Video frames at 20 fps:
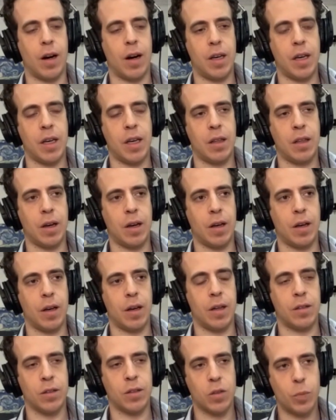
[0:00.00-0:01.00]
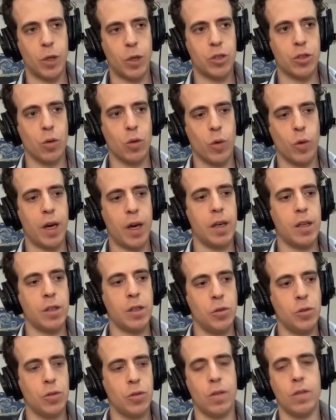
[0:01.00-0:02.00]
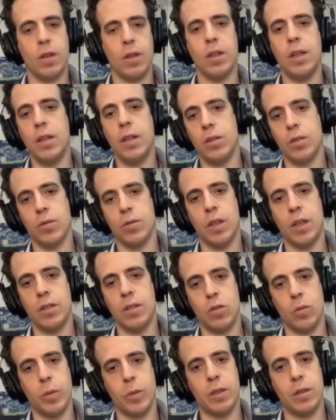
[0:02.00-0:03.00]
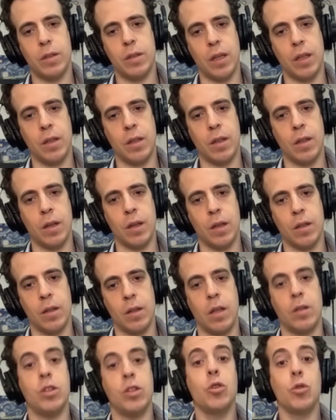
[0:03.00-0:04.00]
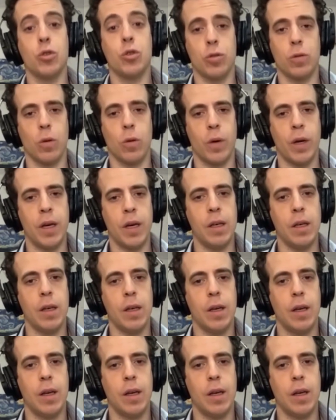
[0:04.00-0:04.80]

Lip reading: in a special way, uses the keys of the instrument in an unusual way.